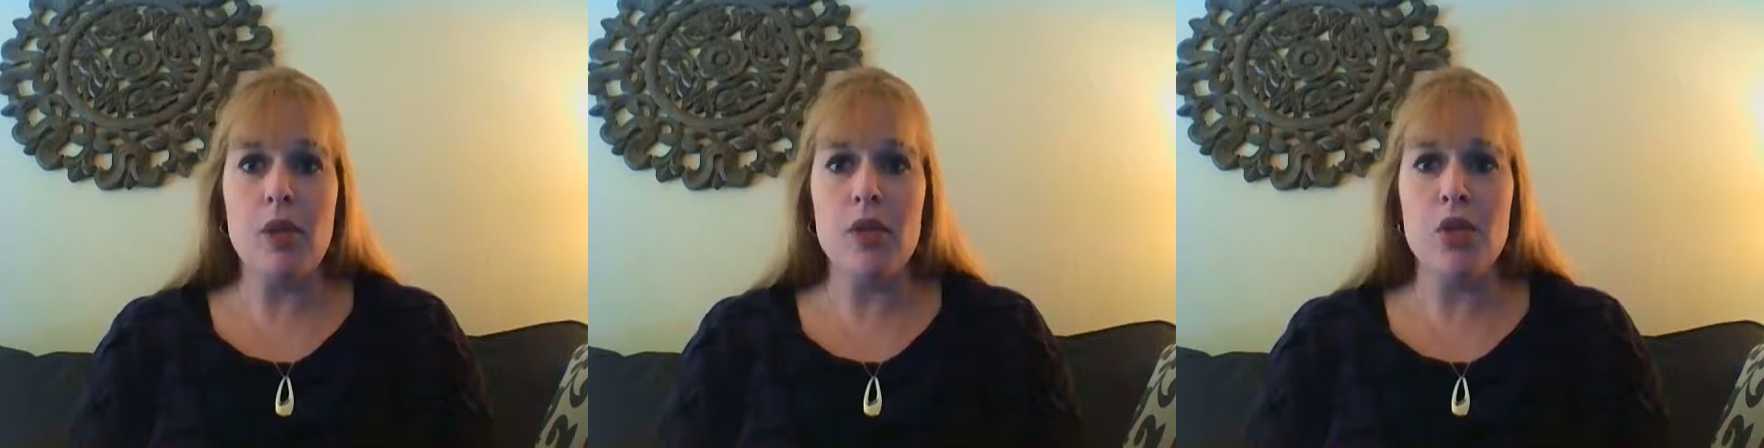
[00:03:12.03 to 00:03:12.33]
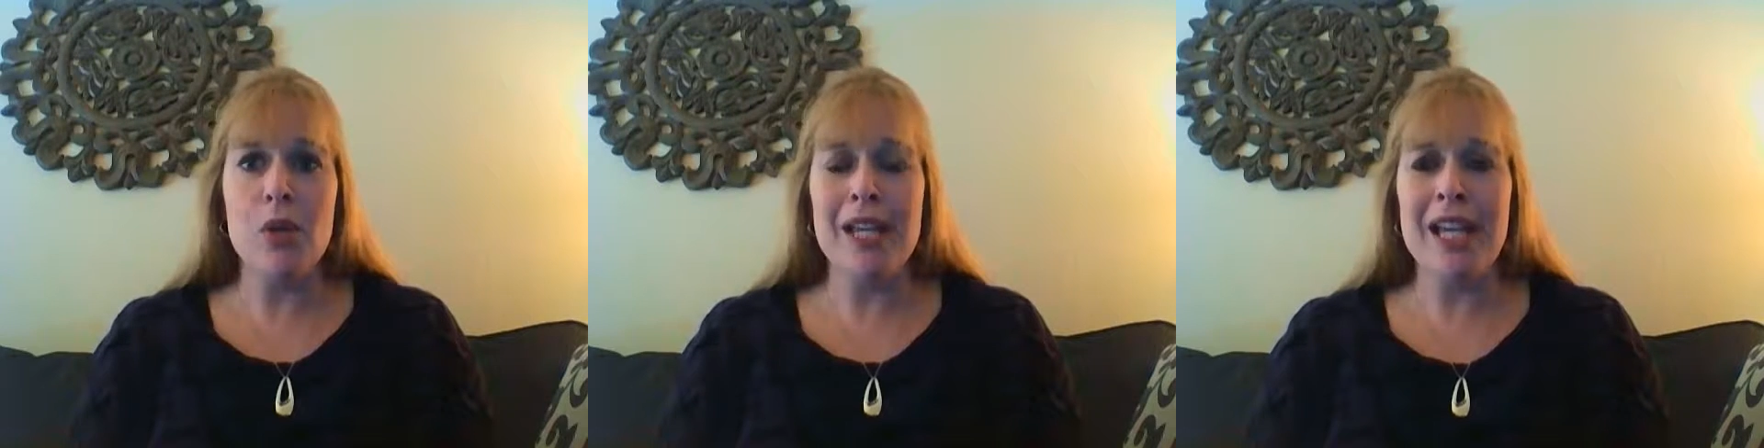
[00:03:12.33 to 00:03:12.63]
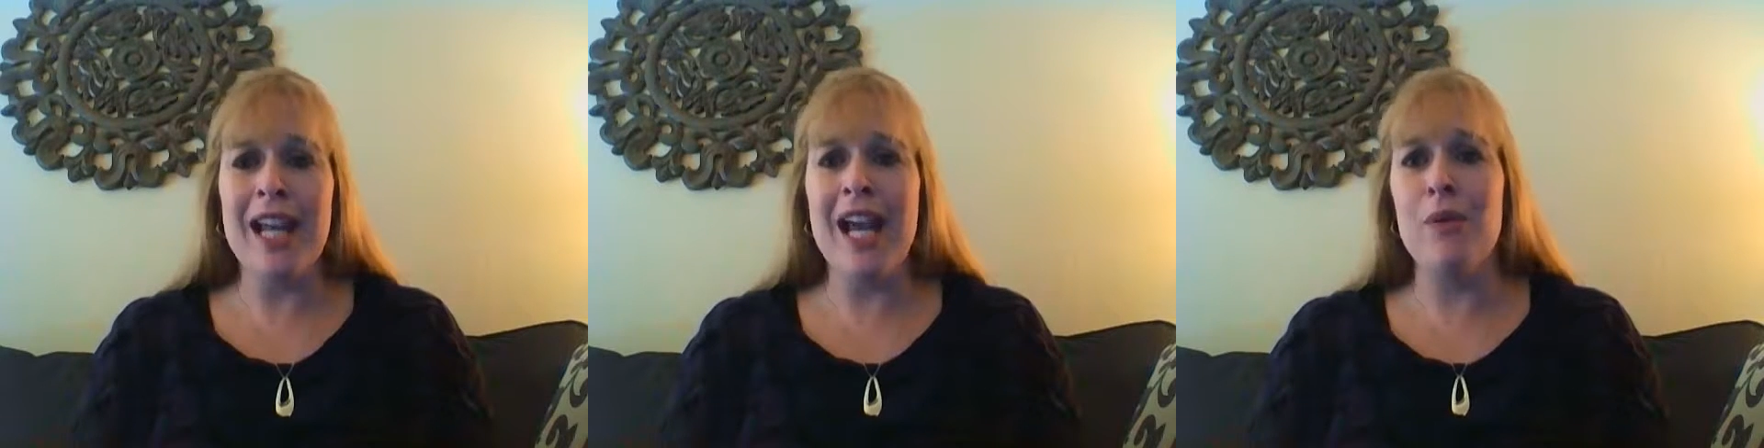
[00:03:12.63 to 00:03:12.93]
So
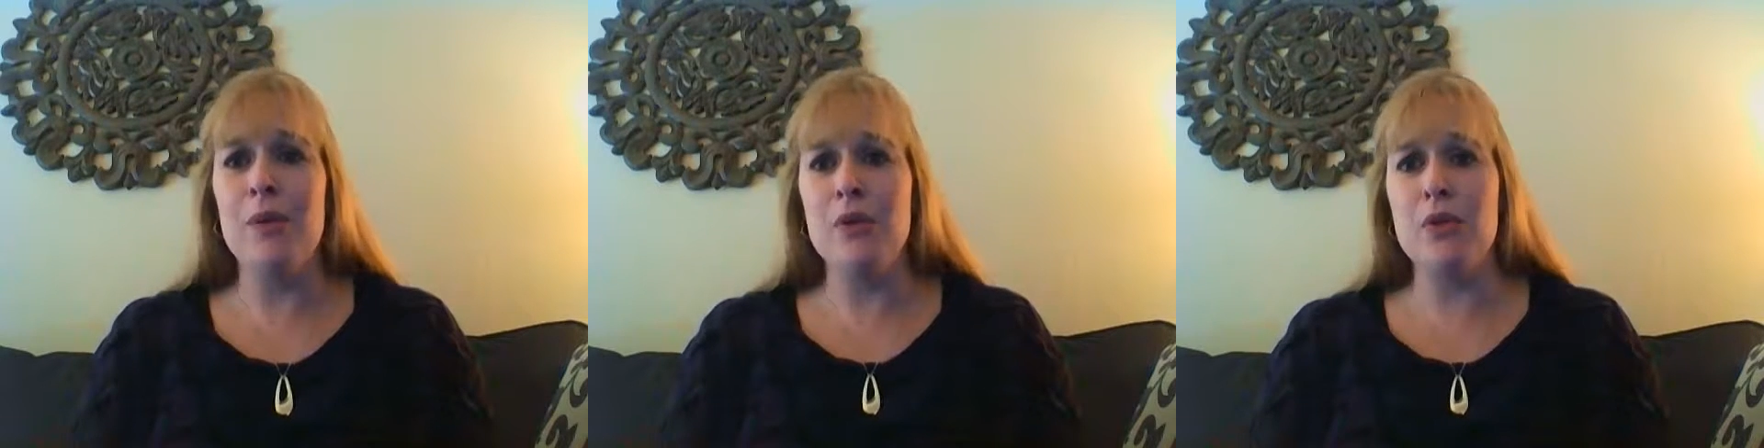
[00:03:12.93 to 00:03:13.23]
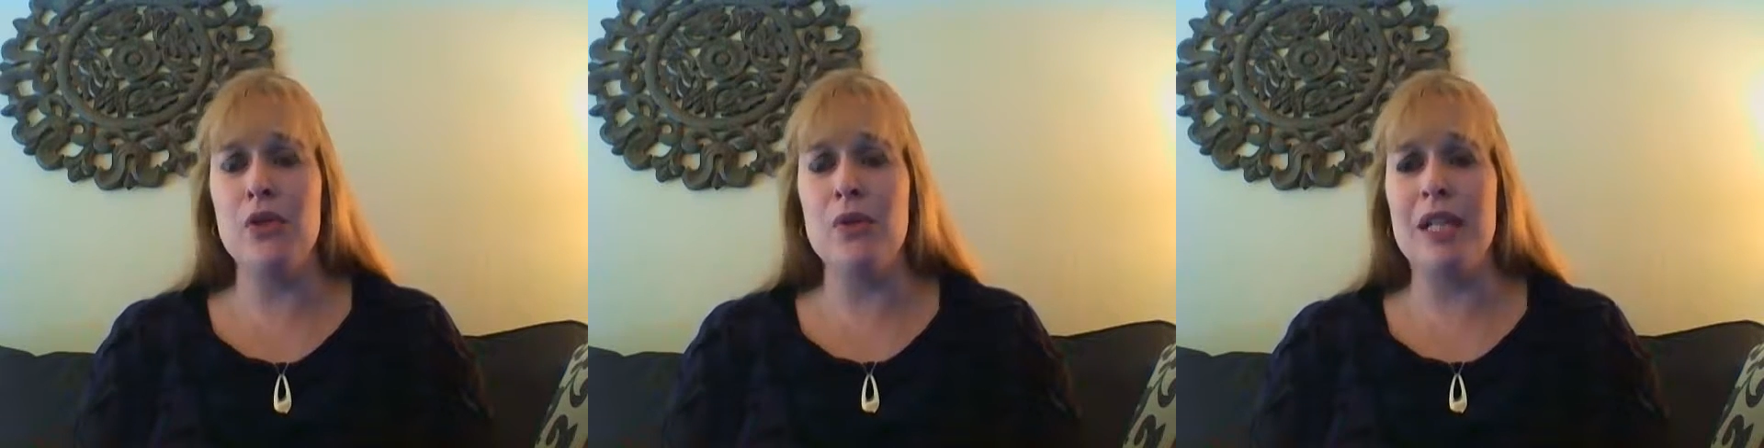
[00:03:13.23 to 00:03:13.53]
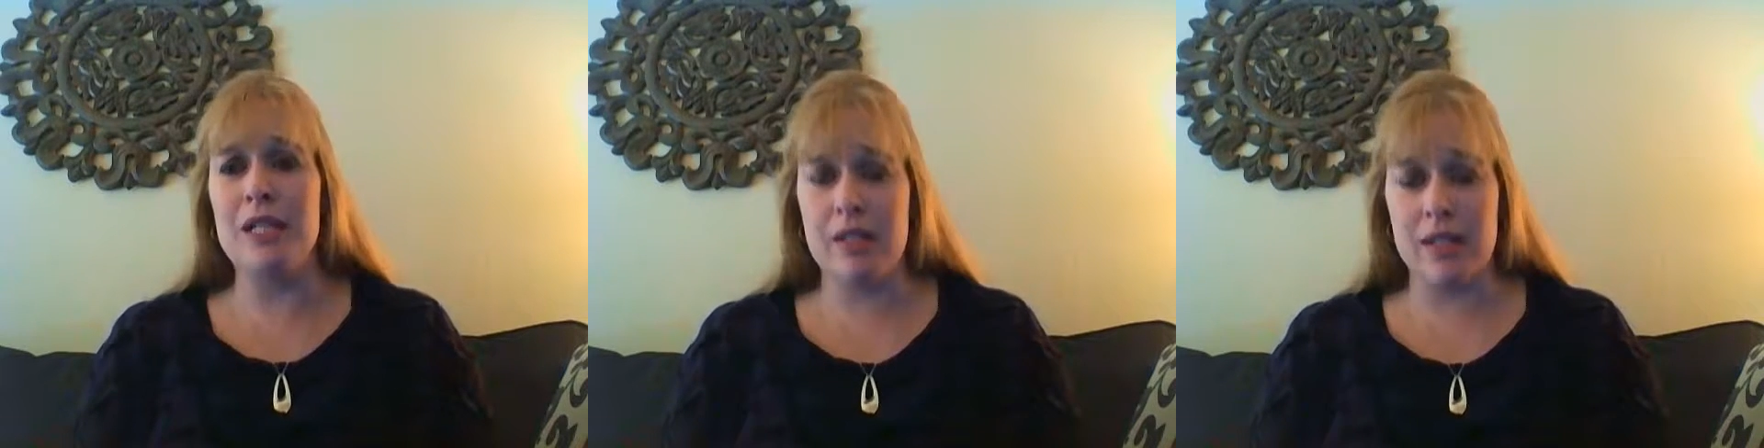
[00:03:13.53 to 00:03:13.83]
again, I will do
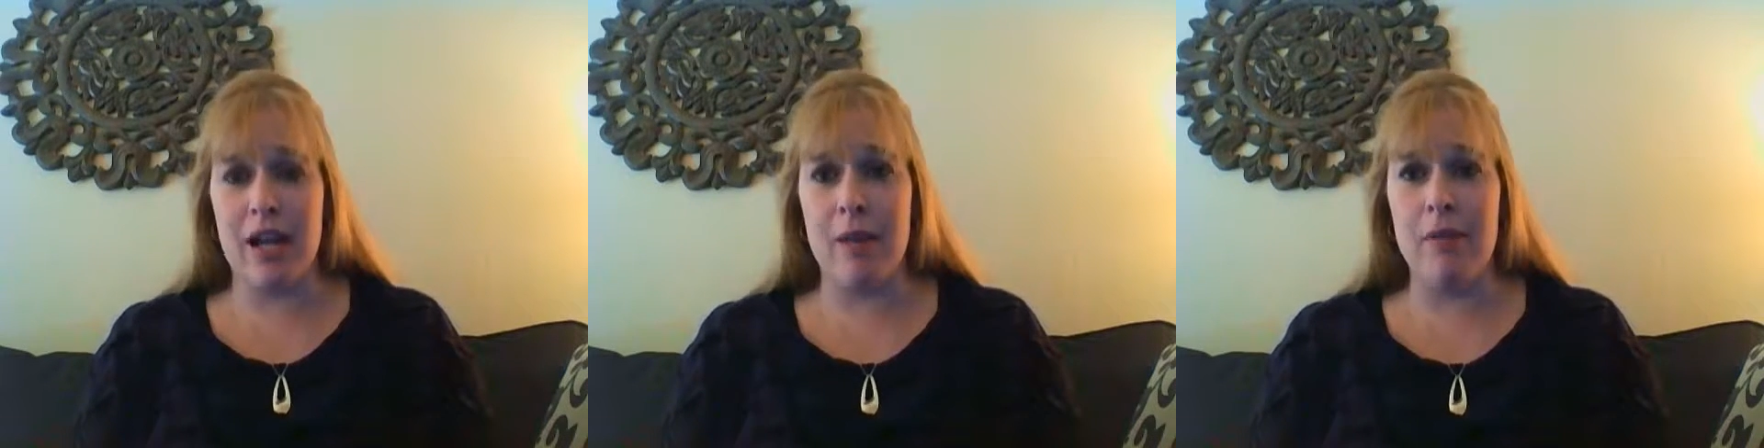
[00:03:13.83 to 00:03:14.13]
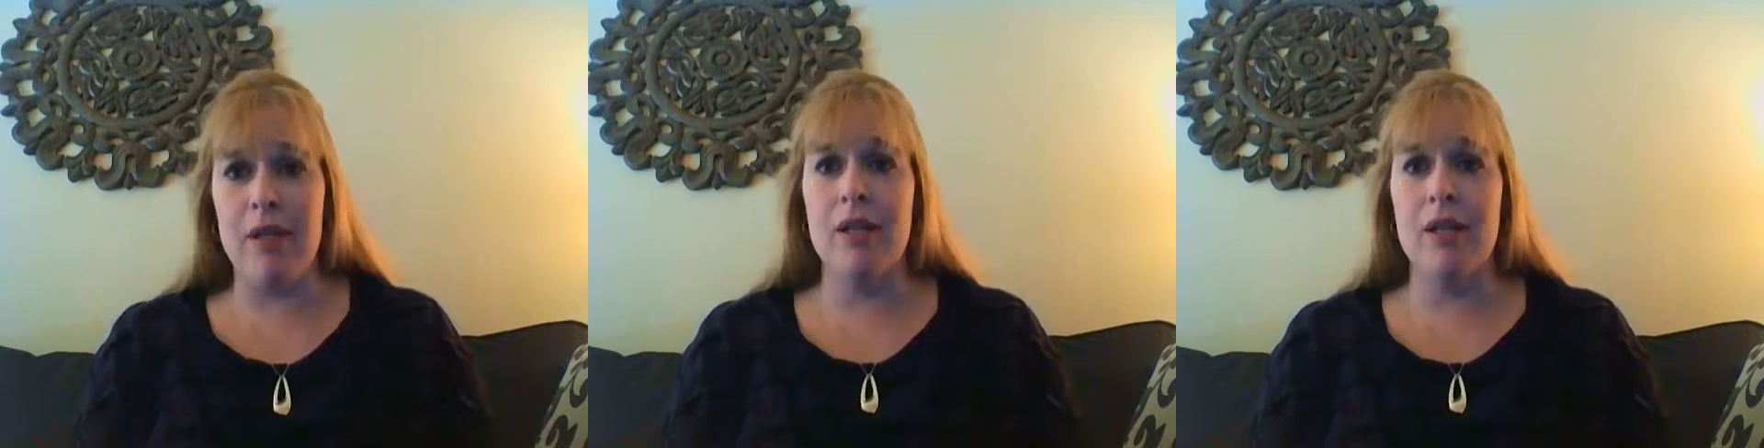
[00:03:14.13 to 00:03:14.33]
each step,